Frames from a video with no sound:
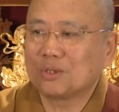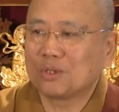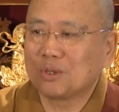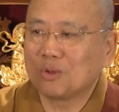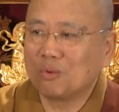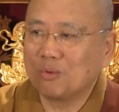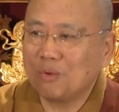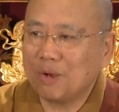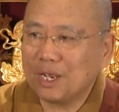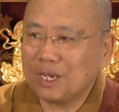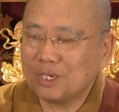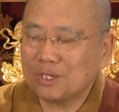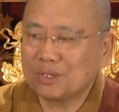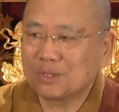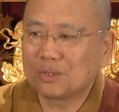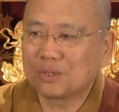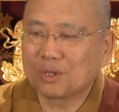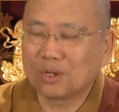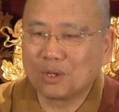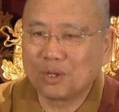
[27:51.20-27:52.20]
to the
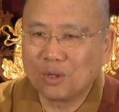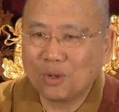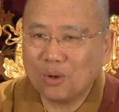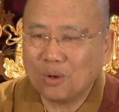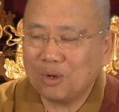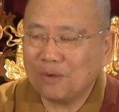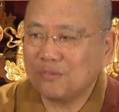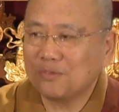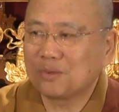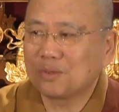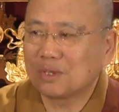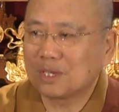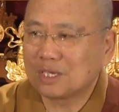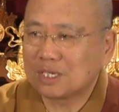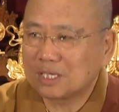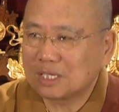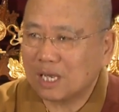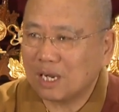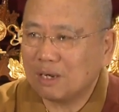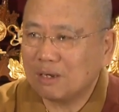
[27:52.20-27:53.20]
west, to the north, to the
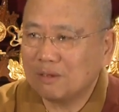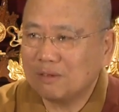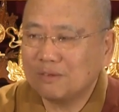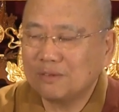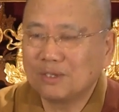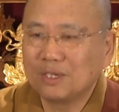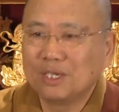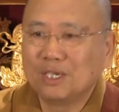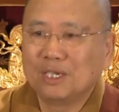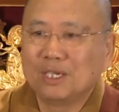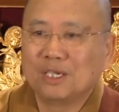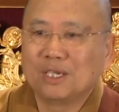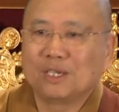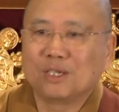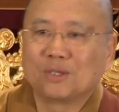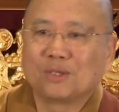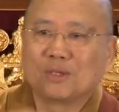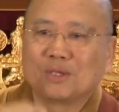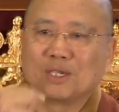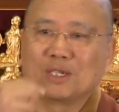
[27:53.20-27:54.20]
south,
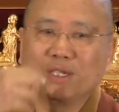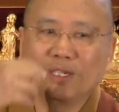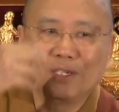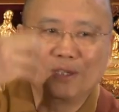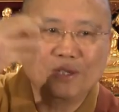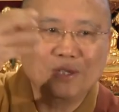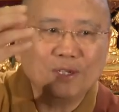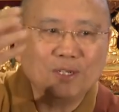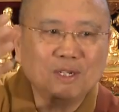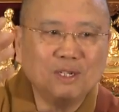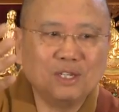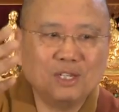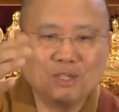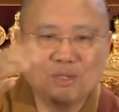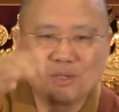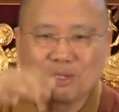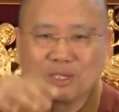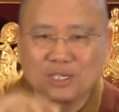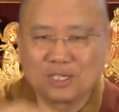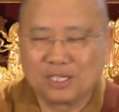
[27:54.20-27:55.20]
to the nadir,
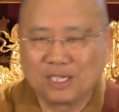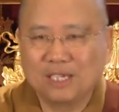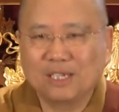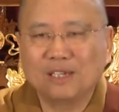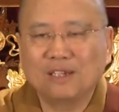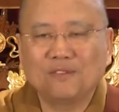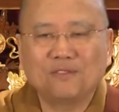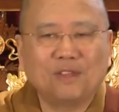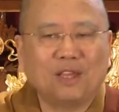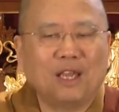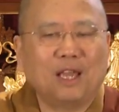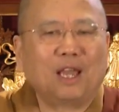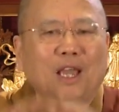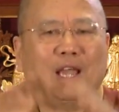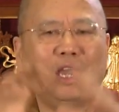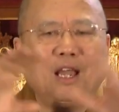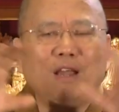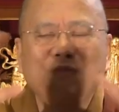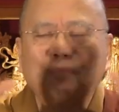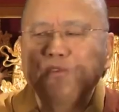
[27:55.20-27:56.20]
to the zenith,
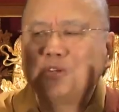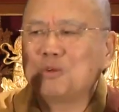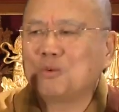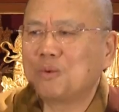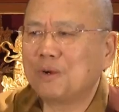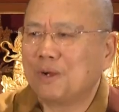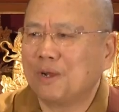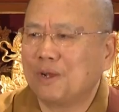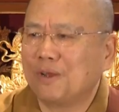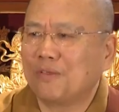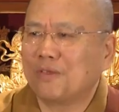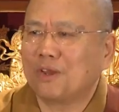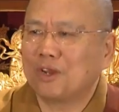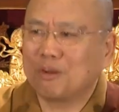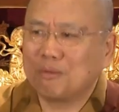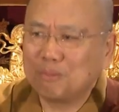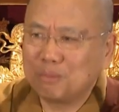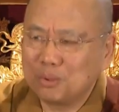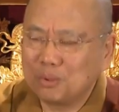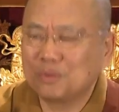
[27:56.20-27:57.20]
everywhere there
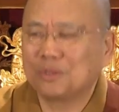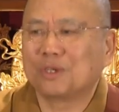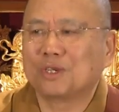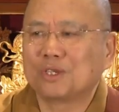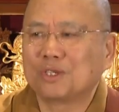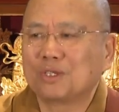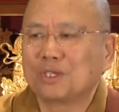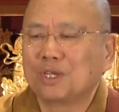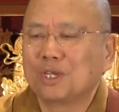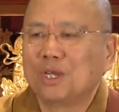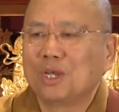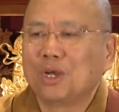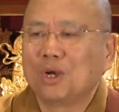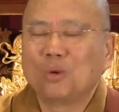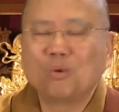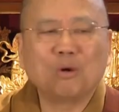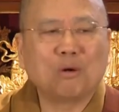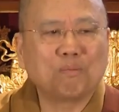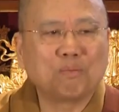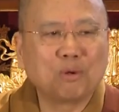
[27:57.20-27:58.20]
are Buddhas
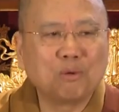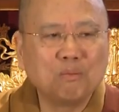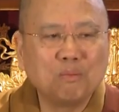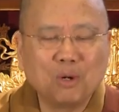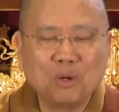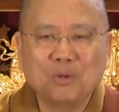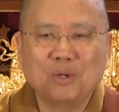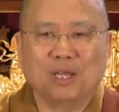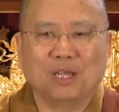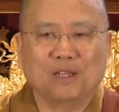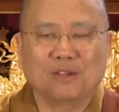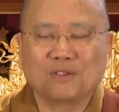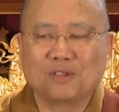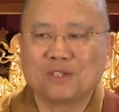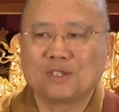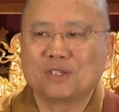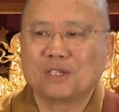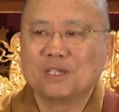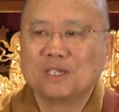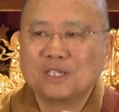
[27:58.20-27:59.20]
who are promoting
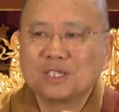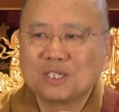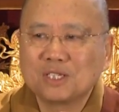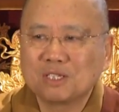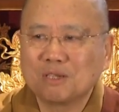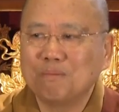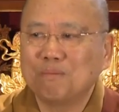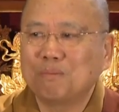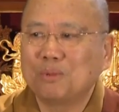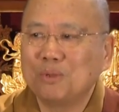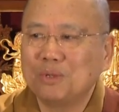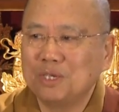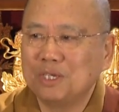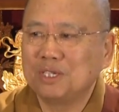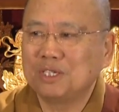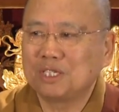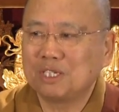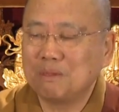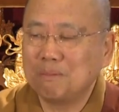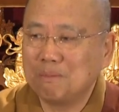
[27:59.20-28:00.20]
this simple,
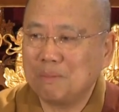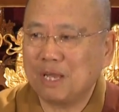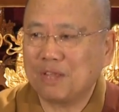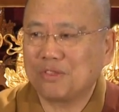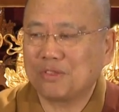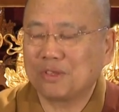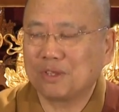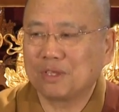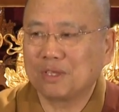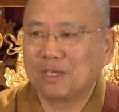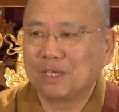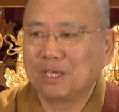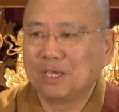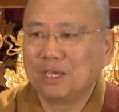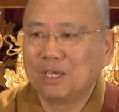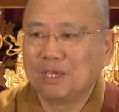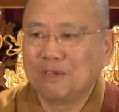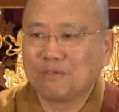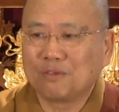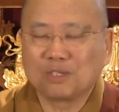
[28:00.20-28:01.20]
easy method
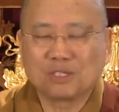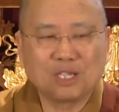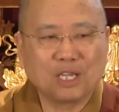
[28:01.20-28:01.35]
for